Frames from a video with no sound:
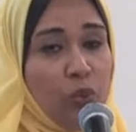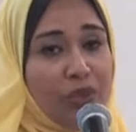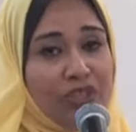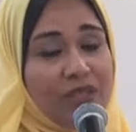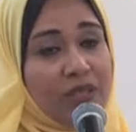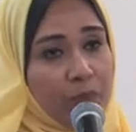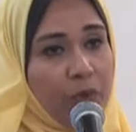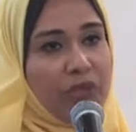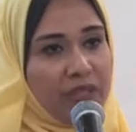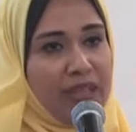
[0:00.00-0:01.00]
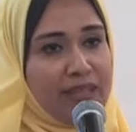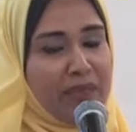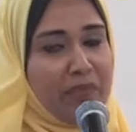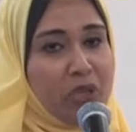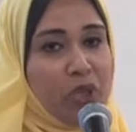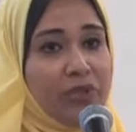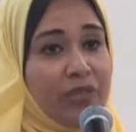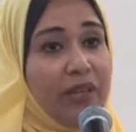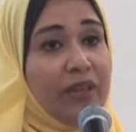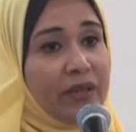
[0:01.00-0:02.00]
which is supported, as I mentioned
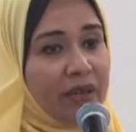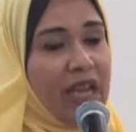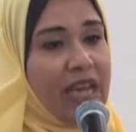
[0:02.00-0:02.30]
earlier,